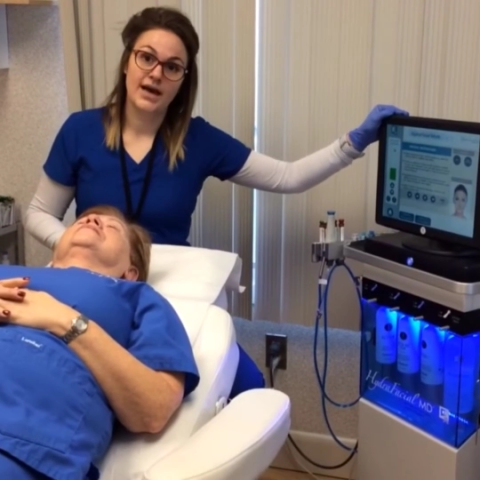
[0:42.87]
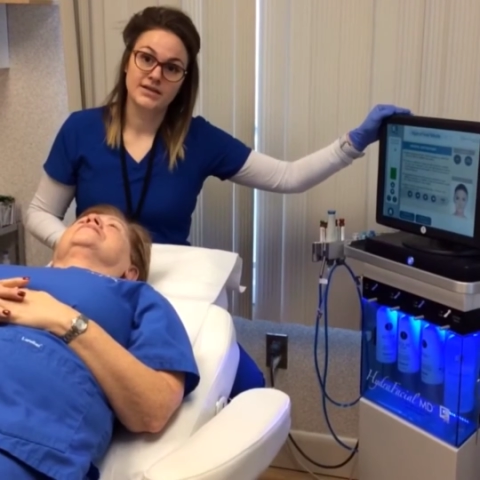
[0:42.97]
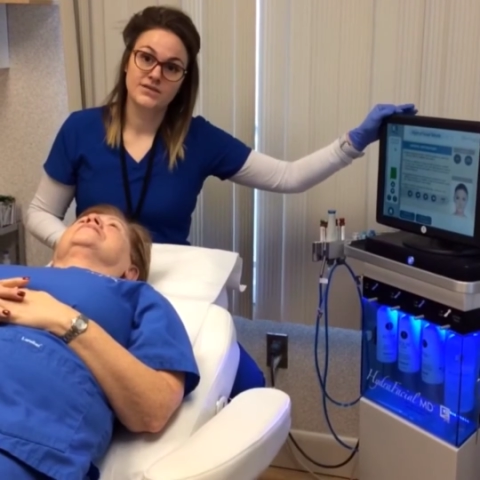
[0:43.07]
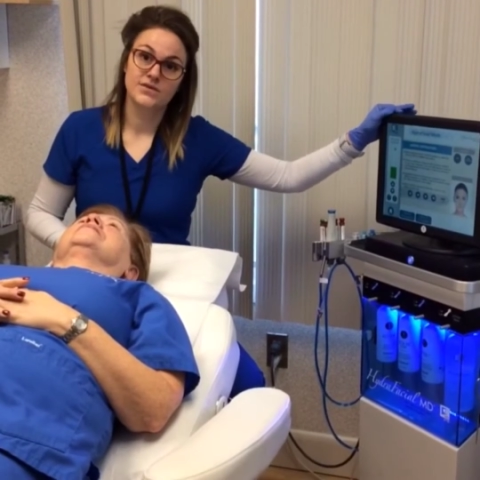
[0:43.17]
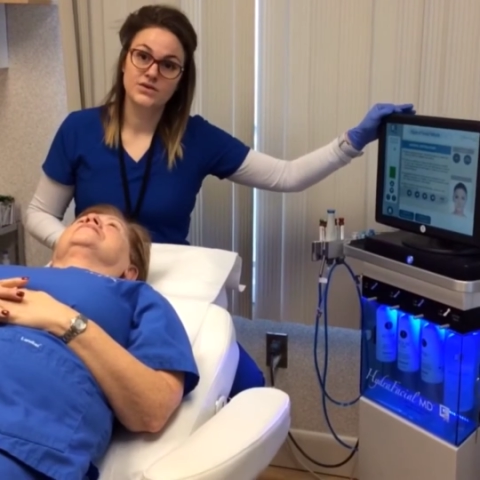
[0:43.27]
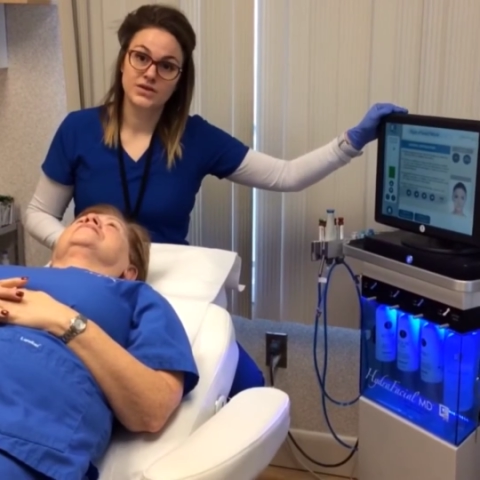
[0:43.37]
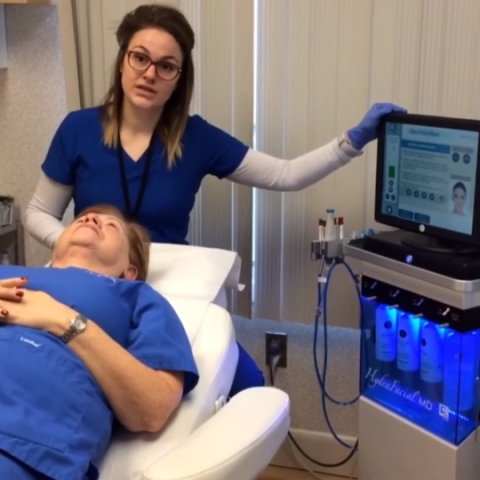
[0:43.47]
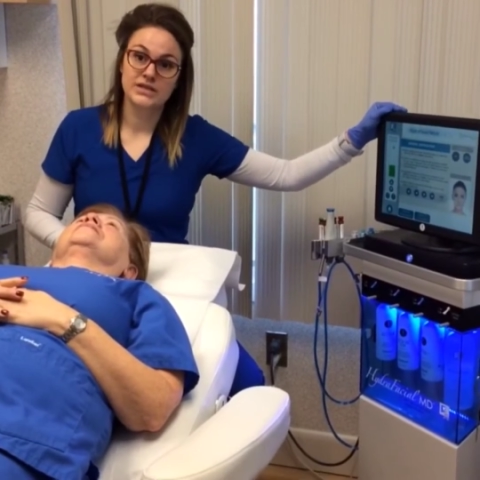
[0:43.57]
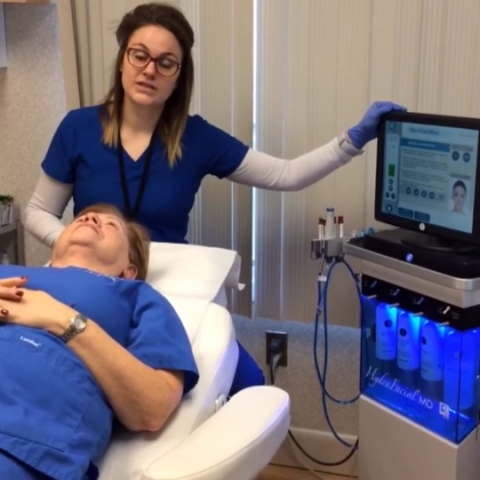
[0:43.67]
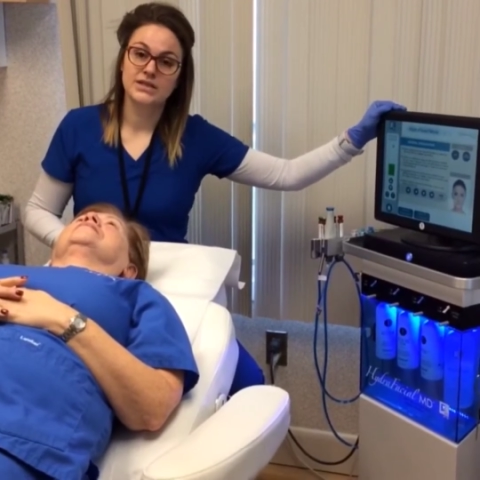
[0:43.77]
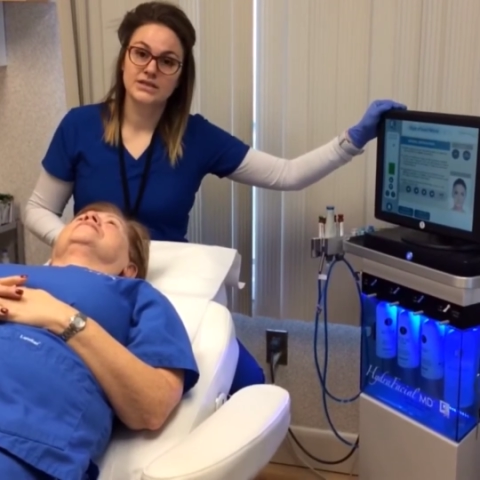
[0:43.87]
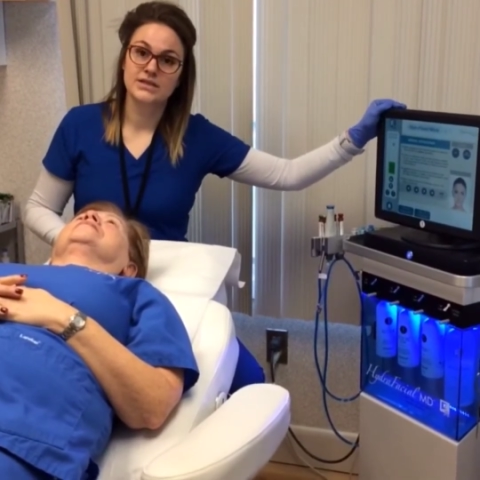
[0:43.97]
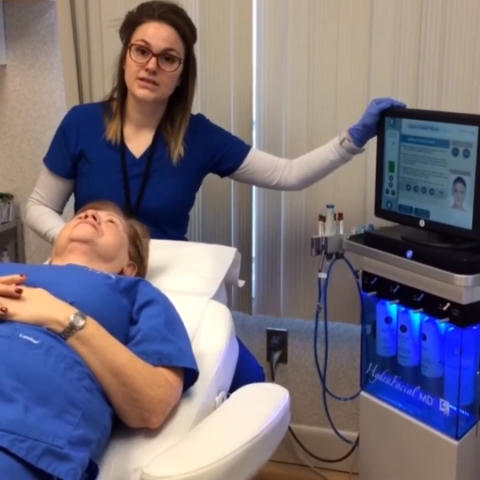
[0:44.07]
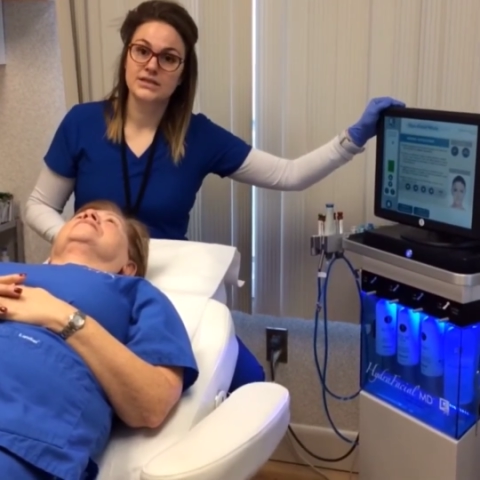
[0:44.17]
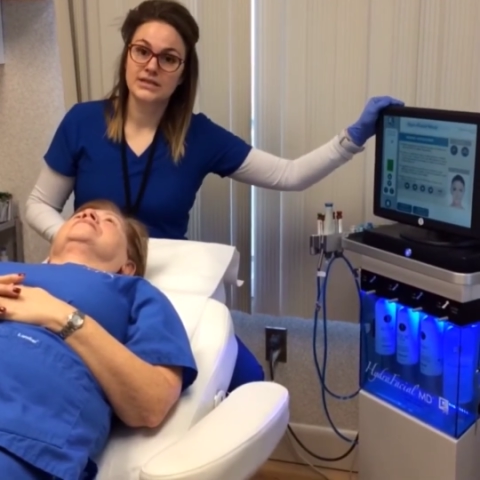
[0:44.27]
active ingredients
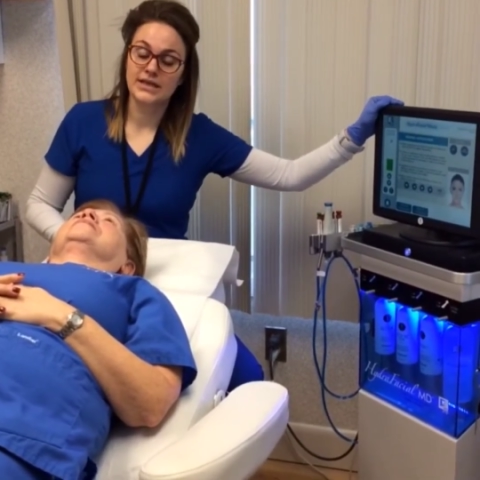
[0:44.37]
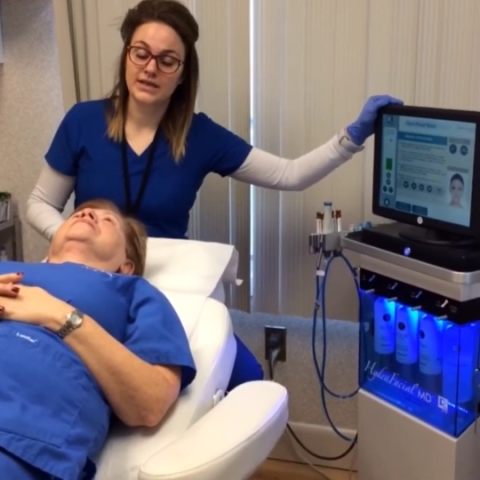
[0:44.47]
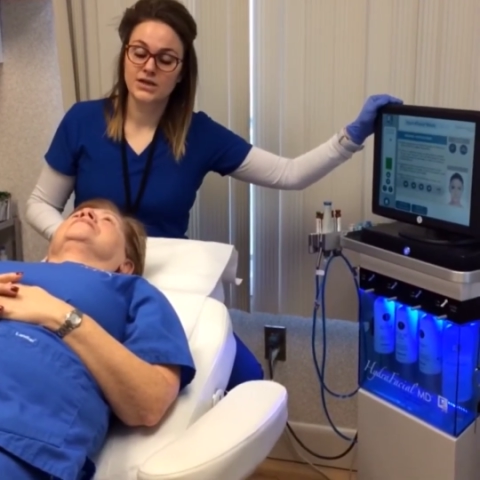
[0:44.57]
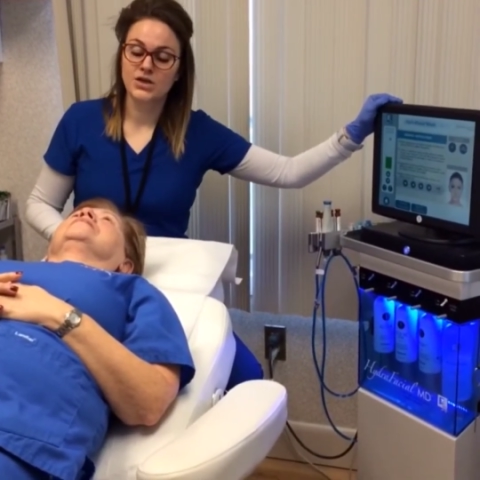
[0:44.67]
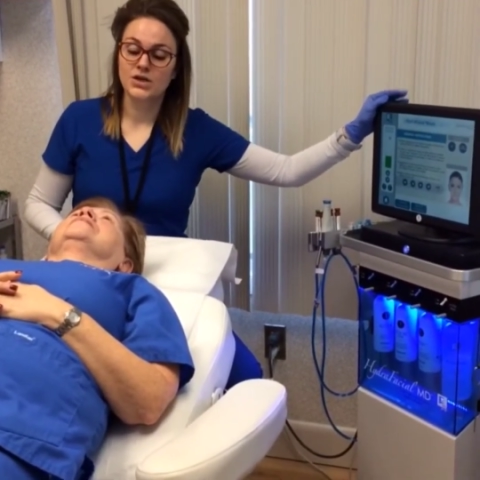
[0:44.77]
into the skin.